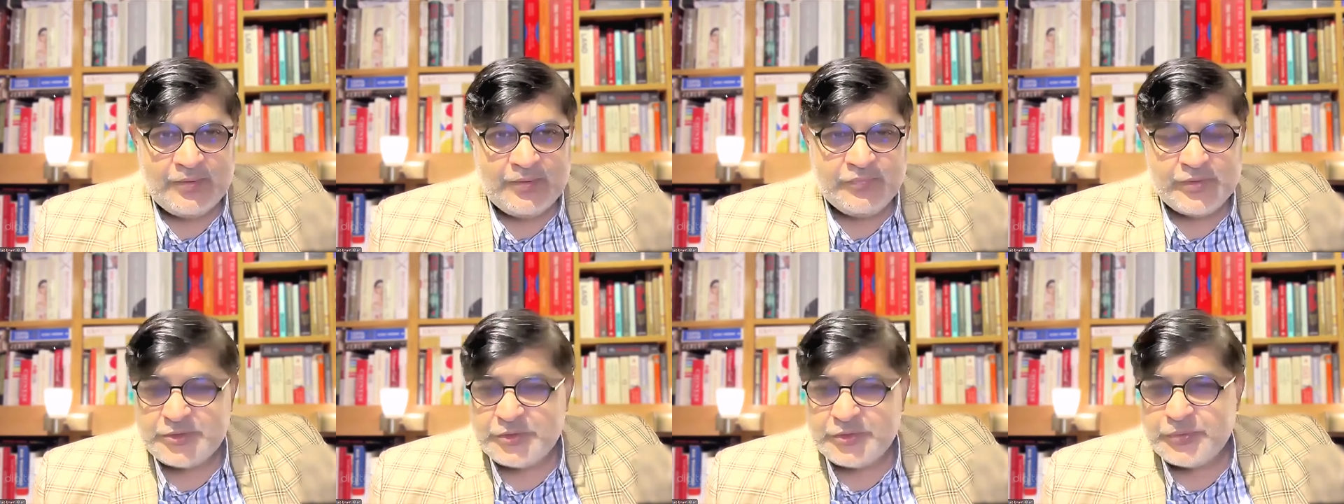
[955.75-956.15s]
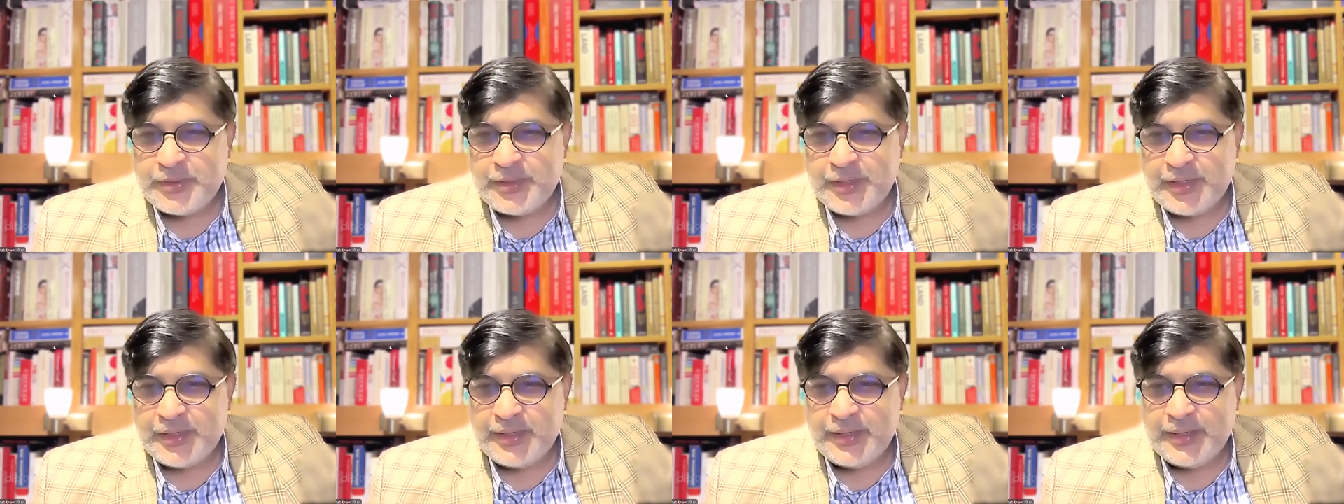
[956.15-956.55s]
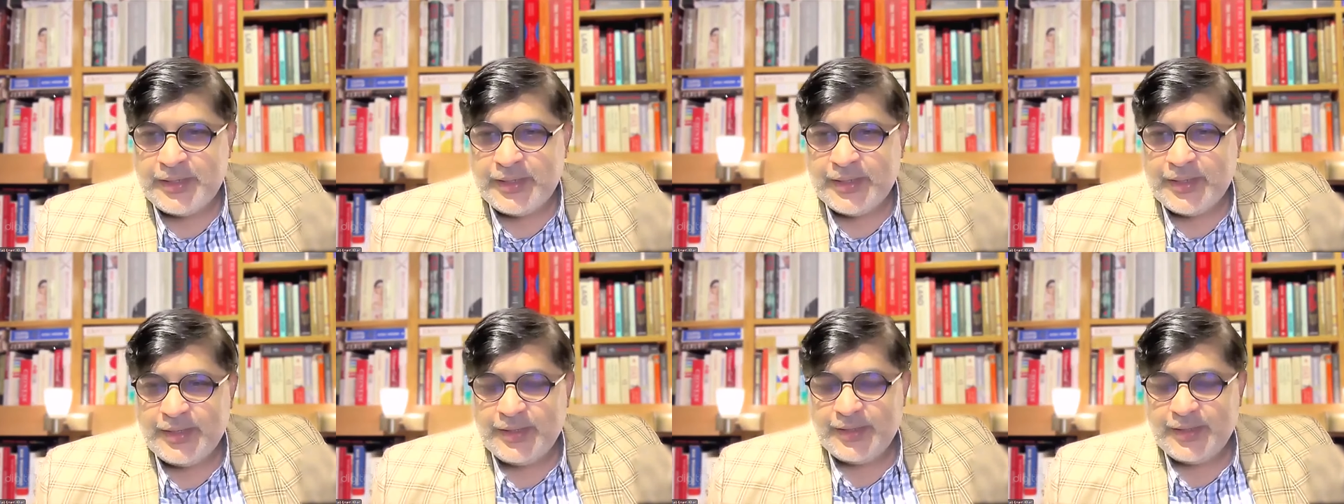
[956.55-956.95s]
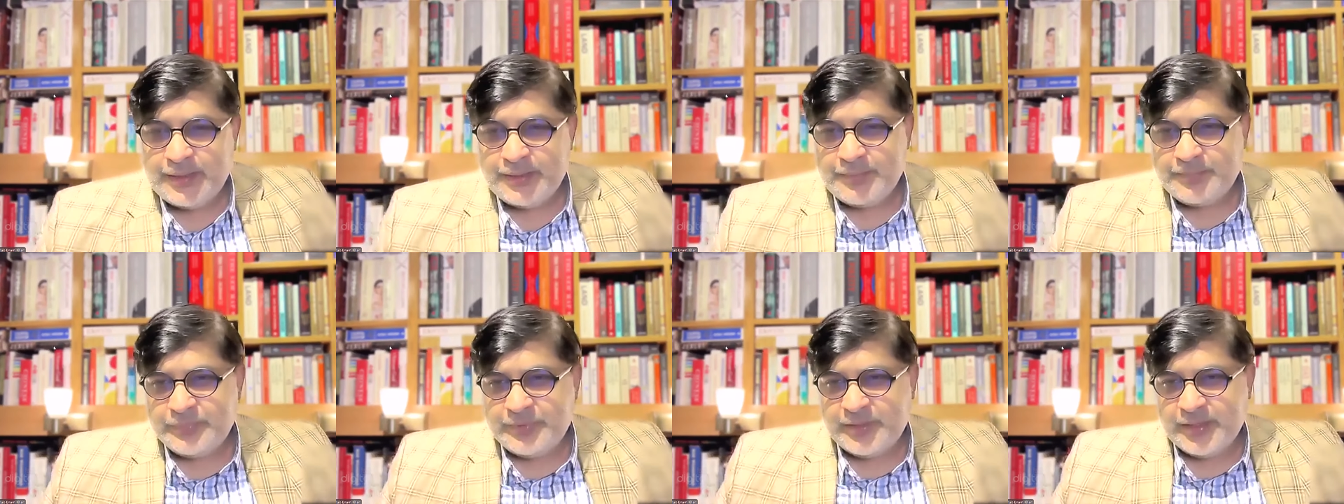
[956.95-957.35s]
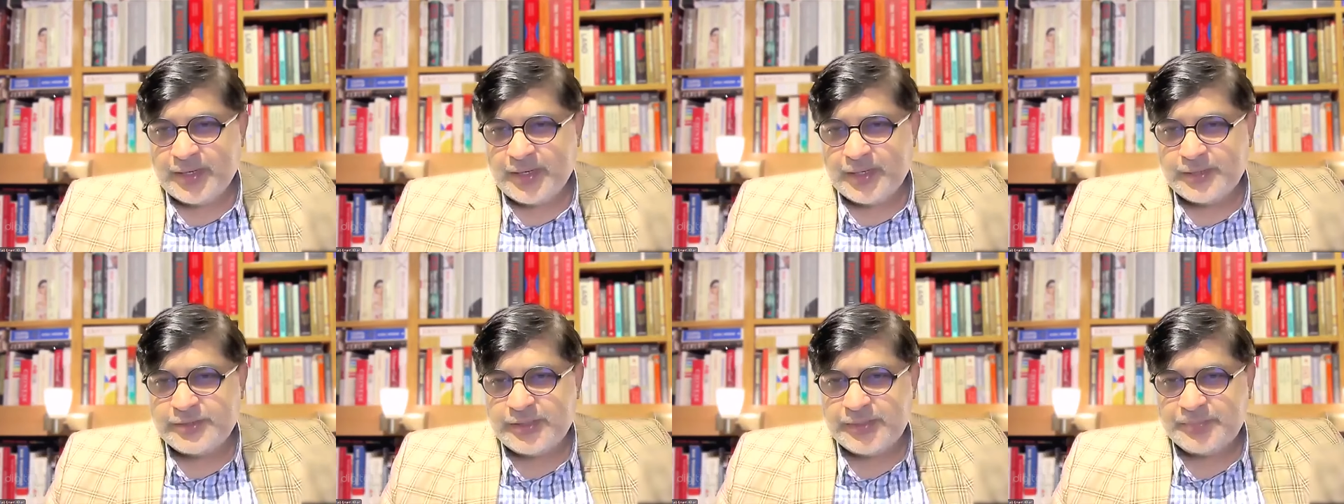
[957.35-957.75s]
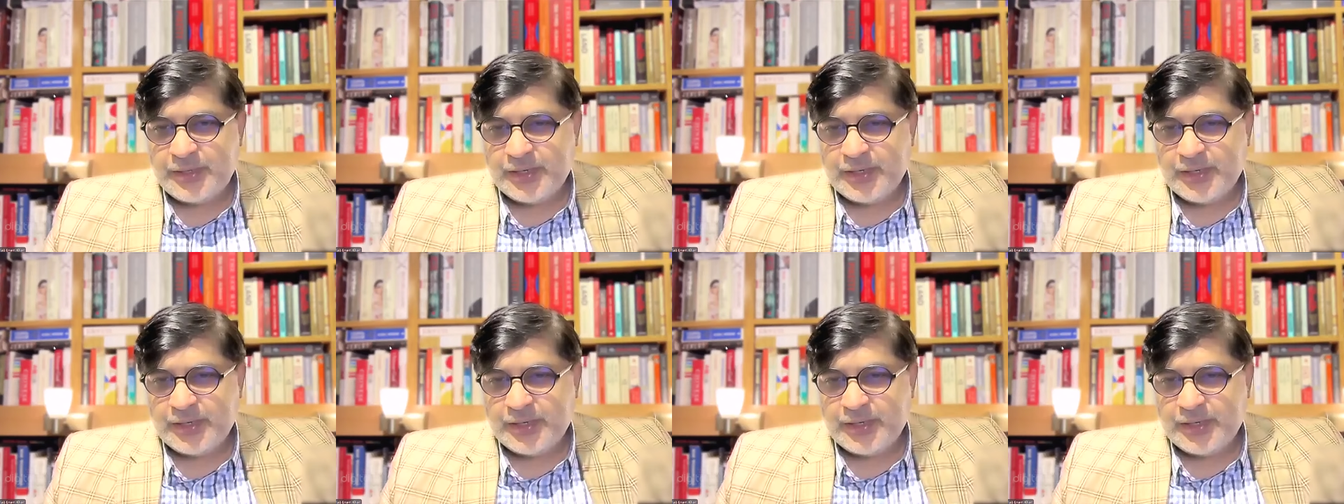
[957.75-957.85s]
virtually the country